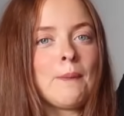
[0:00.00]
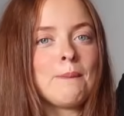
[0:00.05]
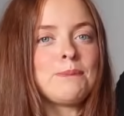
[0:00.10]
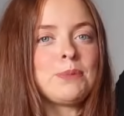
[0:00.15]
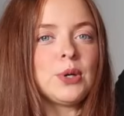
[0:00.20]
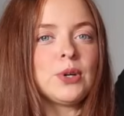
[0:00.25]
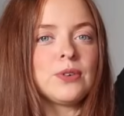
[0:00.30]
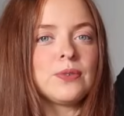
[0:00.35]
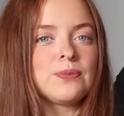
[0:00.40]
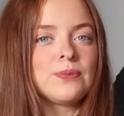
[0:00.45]

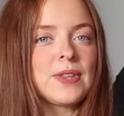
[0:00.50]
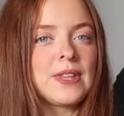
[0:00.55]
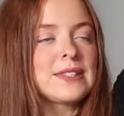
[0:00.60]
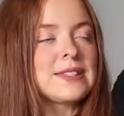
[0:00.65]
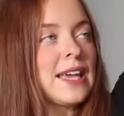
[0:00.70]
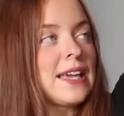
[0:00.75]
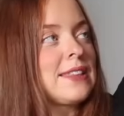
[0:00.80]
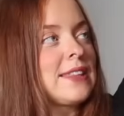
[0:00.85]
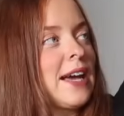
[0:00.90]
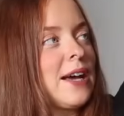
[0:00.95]
But
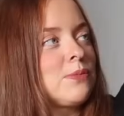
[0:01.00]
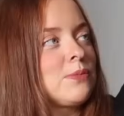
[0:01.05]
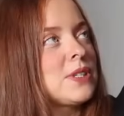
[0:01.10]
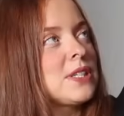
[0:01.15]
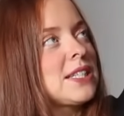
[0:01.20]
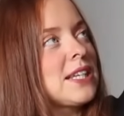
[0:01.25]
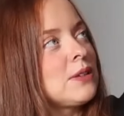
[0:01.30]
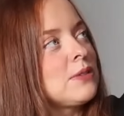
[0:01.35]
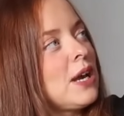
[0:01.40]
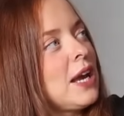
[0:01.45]
saying that,
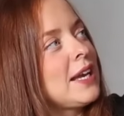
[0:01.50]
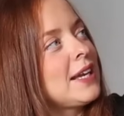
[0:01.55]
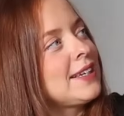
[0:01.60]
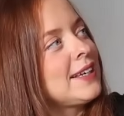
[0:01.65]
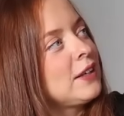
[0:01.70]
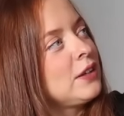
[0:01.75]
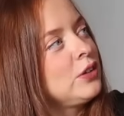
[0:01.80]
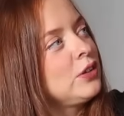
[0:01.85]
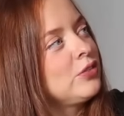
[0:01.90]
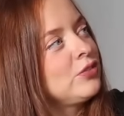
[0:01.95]
still
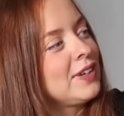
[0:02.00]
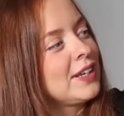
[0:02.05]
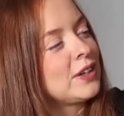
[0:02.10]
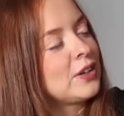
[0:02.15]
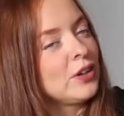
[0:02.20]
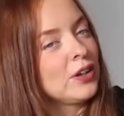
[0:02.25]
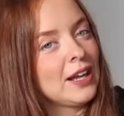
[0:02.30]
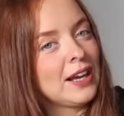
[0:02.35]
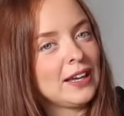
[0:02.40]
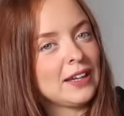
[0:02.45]
a lovely
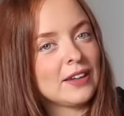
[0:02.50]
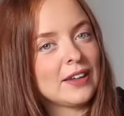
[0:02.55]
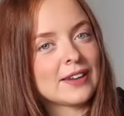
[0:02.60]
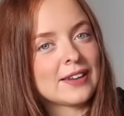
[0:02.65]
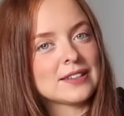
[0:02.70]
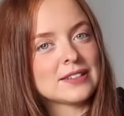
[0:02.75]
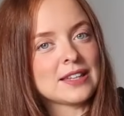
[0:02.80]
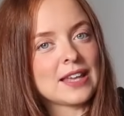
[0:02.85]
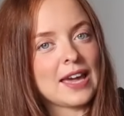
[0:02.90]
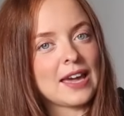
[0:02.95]
colour, and
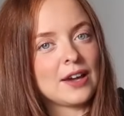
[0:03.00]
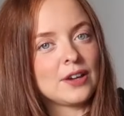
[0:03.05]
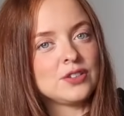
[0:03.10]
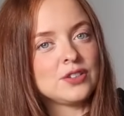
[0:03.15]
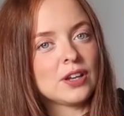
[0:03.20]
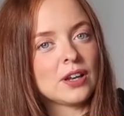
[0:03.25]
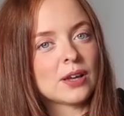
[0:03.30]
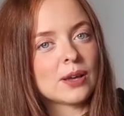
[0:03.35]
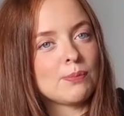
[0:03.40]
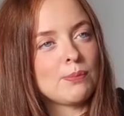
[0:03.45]
like I say, I
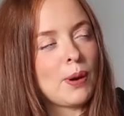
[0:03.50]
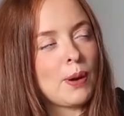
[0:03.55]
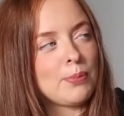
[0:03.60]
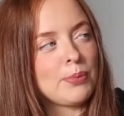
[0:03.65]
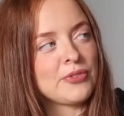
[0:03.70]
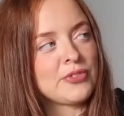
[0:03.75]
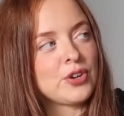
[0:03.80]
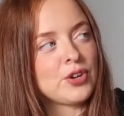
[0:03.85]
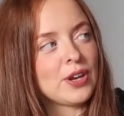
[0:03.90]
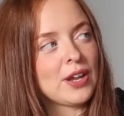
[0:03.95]
do like a pop
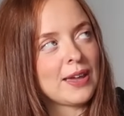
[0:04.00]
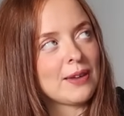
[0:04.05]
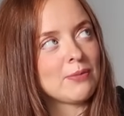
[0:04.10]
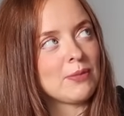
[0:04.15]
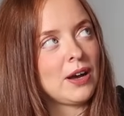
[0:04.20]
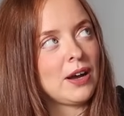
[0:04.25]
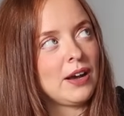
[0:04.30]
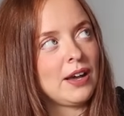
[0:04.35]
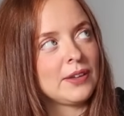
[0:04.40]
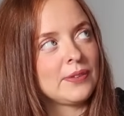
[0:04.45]
of colour in
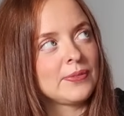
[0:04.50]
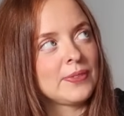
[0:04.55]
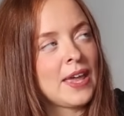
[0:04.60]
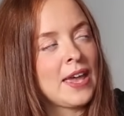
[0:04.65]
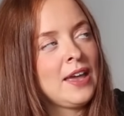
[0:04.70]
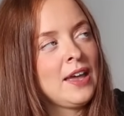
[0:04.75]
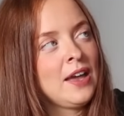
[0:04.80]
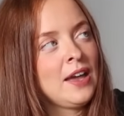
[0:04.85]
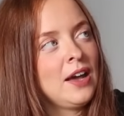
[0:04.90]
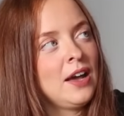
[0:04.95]
my
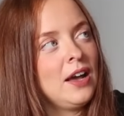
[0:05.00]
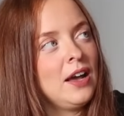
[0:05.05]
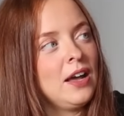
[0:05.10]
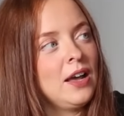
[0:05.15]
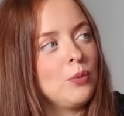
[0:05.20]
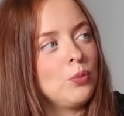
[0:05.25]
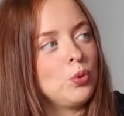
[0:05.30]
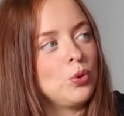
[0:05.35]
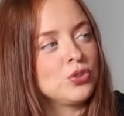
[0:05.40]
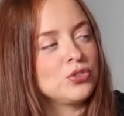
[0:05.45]

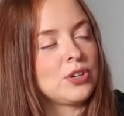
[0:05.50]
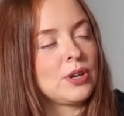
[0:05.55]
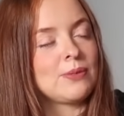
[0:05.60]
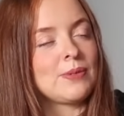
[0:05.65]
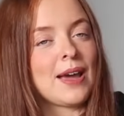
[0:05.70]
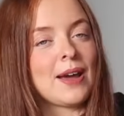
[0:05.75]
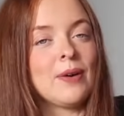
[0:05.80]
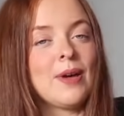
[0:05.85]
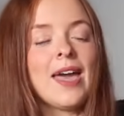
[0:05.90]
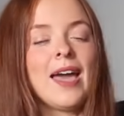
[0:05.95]
wardrobe.
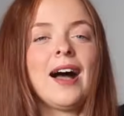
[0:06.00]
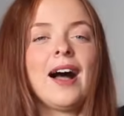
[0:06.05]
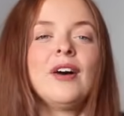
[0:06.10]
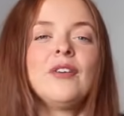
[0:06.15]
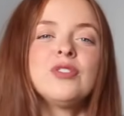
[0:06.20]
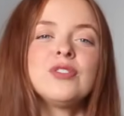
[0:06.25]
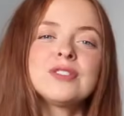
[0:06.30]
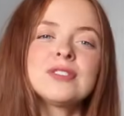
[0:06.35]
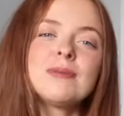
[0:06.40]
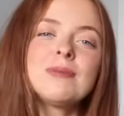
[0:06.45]
Now
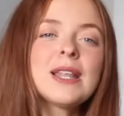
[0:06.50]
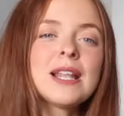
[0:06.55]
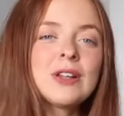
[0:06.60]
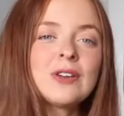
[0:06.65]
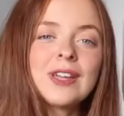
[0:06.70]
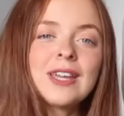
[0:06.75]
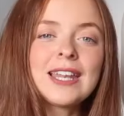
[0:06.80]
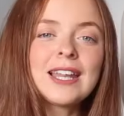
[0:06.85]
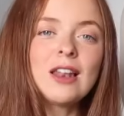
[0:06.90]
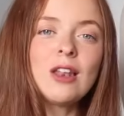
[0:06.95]
I've also been
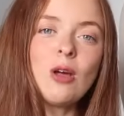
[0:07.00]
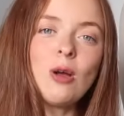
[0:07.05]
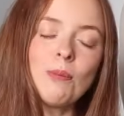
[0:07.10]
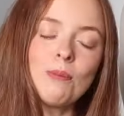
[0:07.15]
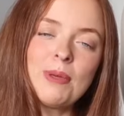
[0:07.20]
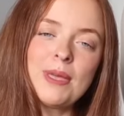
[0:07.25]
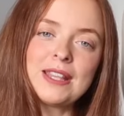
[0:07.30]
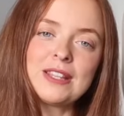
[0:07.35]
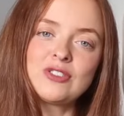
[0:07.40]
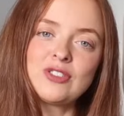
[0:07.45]
looking a lot
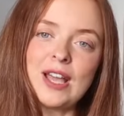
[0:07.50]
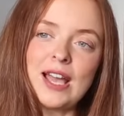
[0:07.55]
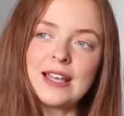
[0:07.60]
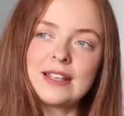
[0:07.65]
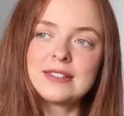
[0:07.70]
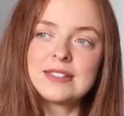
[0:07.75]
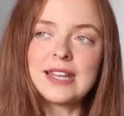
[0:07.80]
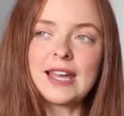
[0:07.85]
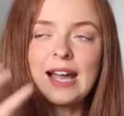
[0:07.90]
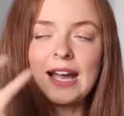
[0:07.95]
on
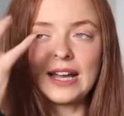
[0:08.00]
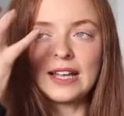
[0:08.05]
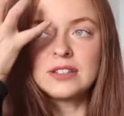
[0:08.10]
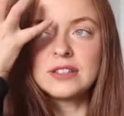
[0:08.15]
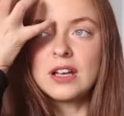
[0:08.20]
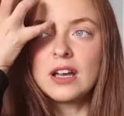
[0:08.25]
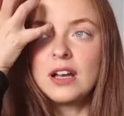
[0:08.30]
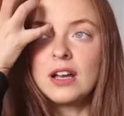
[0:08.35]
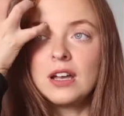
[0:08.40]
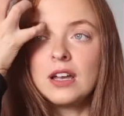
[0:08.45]
Pinterest,
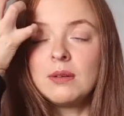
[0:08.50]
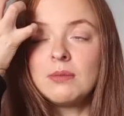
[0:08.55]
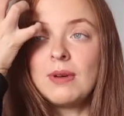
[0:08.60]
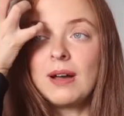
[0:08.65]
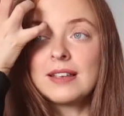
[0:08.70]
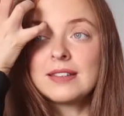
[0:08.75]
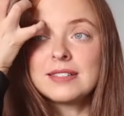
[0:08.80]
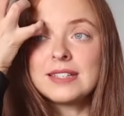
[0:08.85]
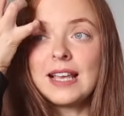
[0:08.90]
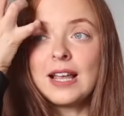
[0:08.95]
and
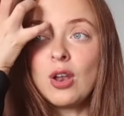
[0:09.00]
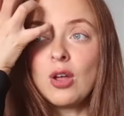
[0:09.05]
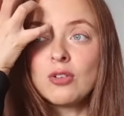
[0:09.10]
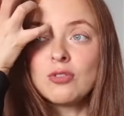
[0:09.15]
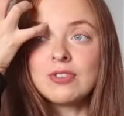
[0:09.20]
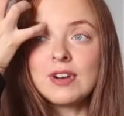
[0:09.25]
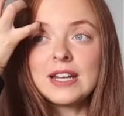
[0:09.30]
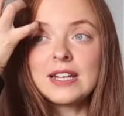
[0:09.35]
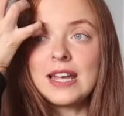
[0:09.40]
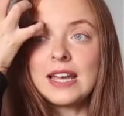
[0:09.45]
I see a lot
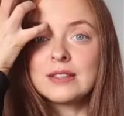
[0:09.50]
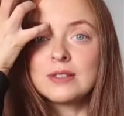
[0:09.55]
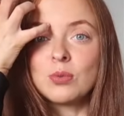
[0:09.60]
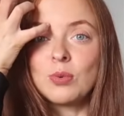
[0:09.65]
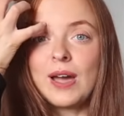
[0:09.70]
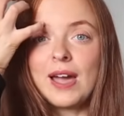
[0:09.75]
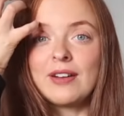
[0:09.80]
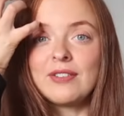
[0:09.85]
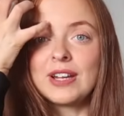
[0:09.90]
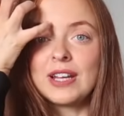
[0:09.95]
of redheads
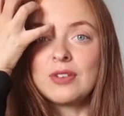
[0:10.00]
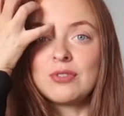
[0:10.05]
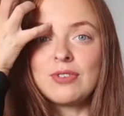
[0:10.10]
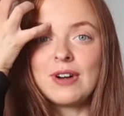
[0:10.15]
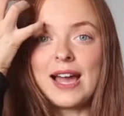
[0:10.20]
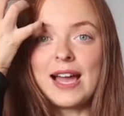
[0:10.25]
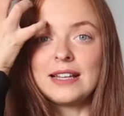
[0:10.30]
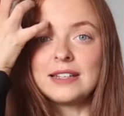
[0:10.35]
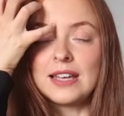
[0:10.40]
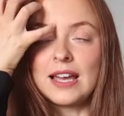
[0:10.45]
wearing
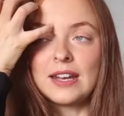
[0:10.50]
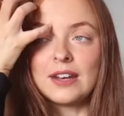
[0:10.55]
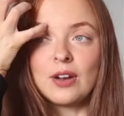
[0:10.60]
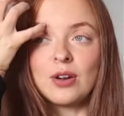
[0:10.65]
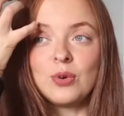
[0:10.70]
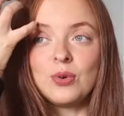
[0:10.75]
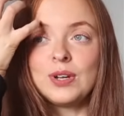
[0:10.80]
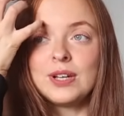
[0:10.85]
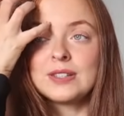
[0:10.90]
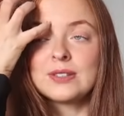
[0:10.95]
red, and
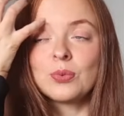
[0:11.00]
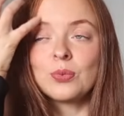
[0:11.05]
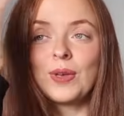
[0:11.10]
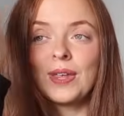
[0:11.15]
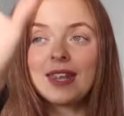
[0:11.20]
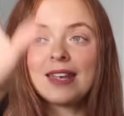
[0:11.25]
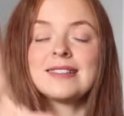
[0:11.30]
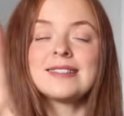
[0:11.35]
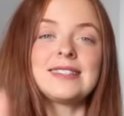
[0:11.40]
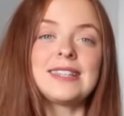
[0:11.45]
I always, when
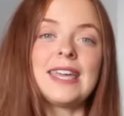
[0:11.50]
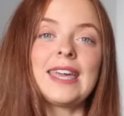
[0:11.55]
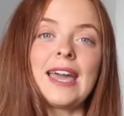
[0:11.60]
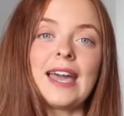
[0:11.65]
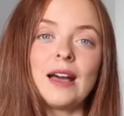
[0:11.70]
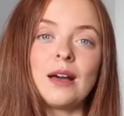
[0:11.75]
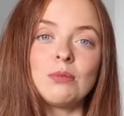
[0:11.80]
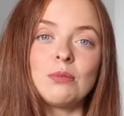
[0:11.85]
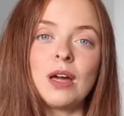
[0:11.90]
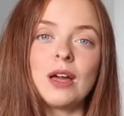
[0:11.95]
I see
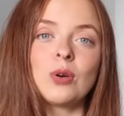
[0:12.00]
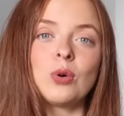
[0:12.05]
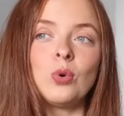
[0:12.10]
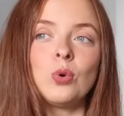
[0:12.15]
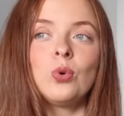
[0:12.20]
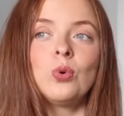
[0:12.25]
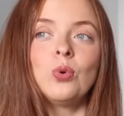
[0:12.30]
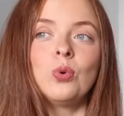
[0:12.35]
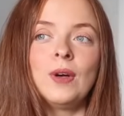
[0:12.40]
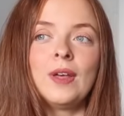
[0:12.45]
it, I'm like,
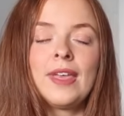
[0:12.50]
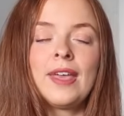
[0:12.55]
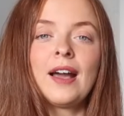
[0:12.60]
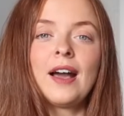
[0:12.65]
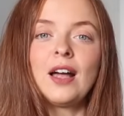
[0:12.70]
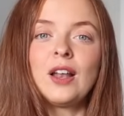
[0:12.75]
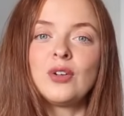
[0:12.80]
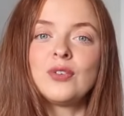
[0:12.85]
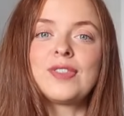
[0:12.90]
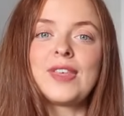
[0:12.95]
oh,
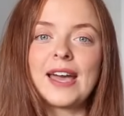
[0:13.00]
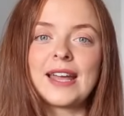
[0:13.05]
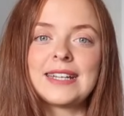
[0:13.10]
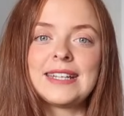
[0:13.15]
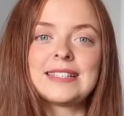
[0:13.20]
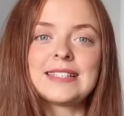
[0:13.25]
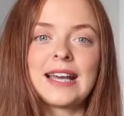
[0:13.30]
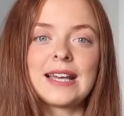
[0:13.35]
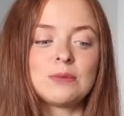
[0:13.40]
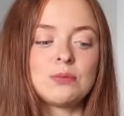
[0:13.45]
I love that, I
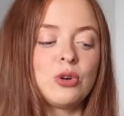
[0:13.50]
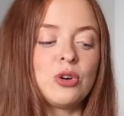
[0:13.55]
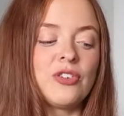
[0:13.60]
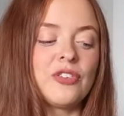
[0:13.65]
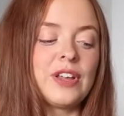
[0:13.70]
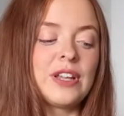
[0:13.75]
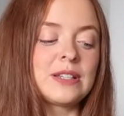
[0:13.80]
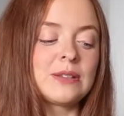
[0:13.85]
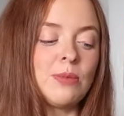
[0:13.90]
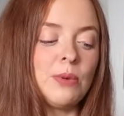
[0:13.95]
need to add more of
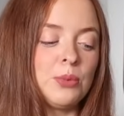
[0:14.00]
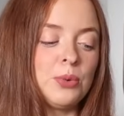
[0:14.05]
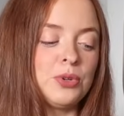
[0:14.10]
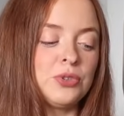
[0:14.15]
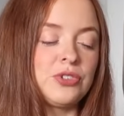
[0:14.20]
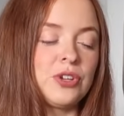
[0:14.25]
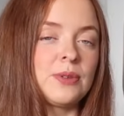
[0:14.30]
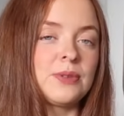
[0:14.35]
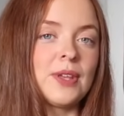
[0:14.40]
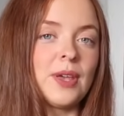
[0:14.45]
it into my
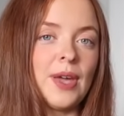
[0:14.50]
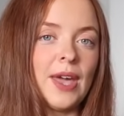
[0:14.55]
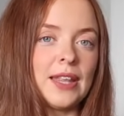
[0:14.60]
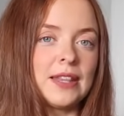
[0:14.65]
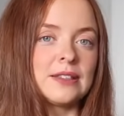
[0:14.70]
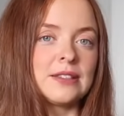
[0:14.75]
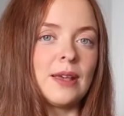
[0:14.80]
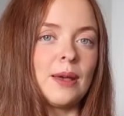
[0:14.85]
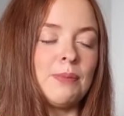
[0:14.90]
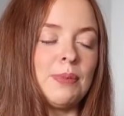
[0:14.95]
wardrobe, so
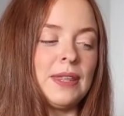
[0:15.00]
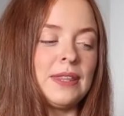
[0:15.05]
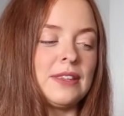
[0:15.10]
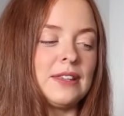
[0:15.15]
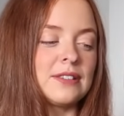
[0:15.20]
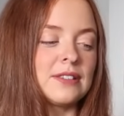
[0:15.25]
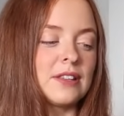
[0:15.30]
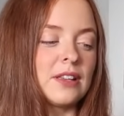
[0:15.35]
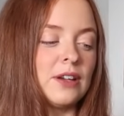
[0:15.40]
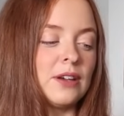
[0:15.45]
hence I picked
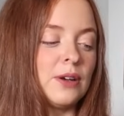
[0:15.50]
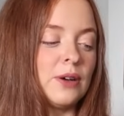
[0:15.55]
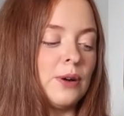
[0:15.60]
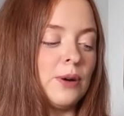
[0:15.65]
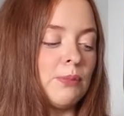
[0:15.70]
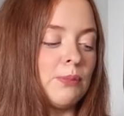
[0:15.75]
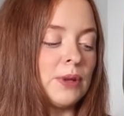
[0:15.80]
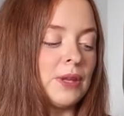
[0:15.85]
this skirt up.